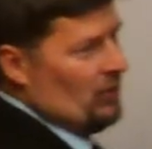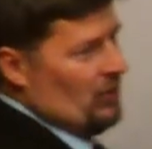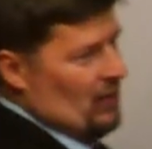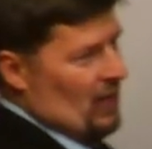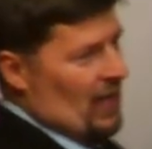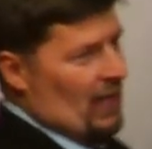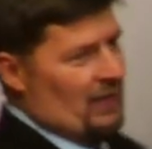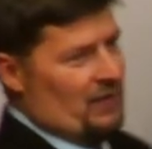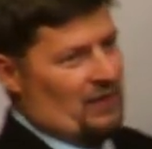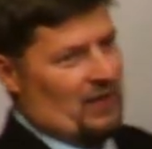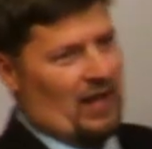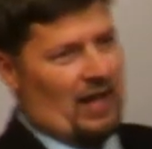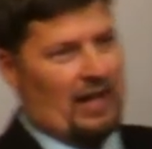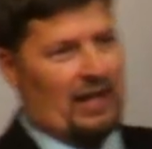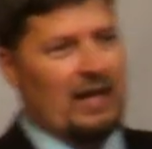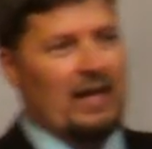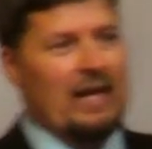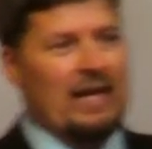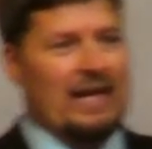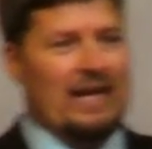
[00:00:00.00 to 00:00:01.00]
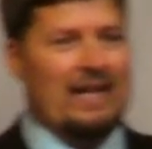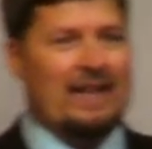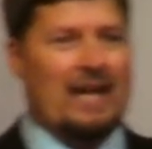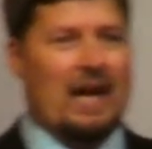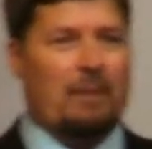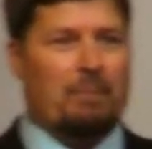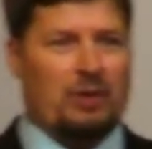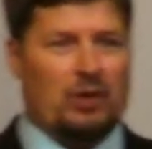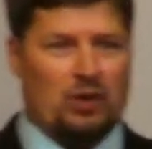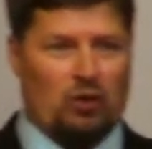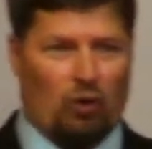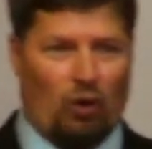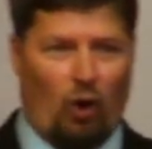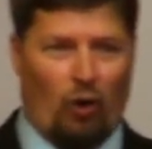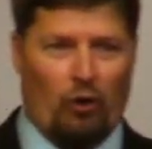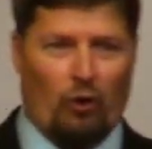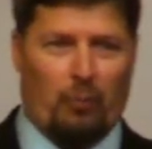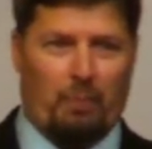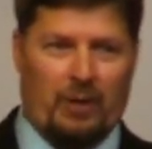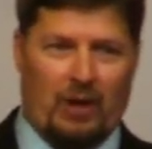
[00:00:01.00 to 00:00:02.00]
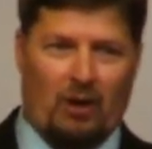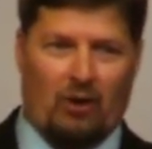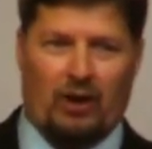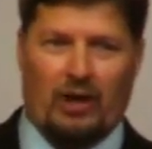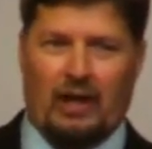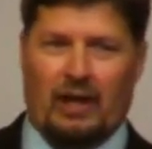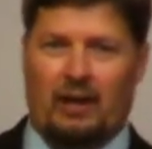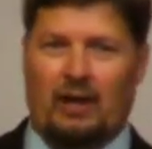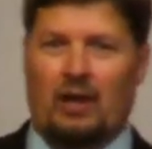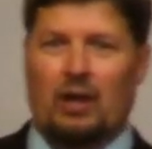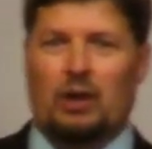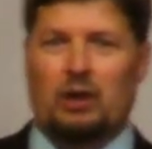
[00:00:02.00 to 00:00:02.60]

says that in that betrothal period,